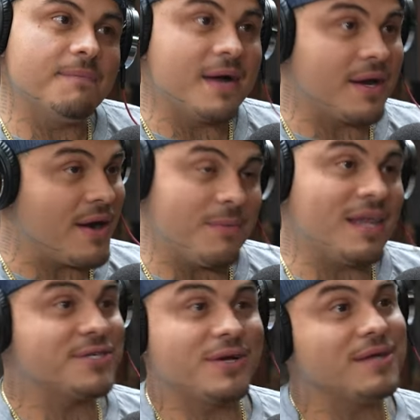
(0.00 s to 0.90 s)
my grandma
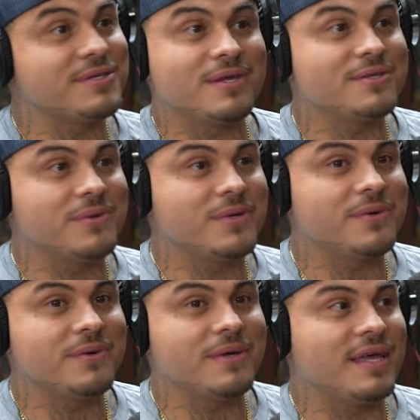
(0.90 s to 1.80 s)
lost her house in El
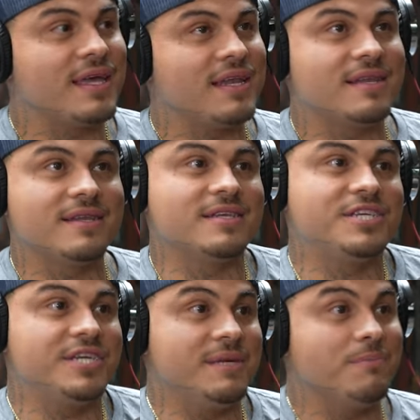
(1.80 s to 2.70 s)
Sereno, and
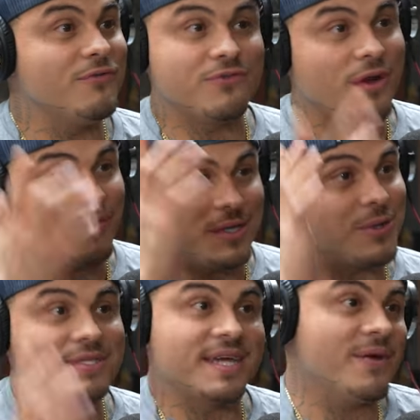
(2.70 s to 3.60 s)
she moved all the way
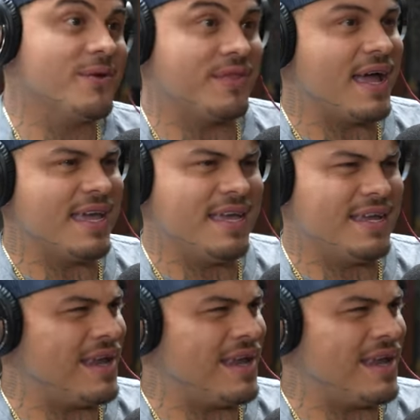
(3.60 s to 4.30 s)
to Ontario and IE.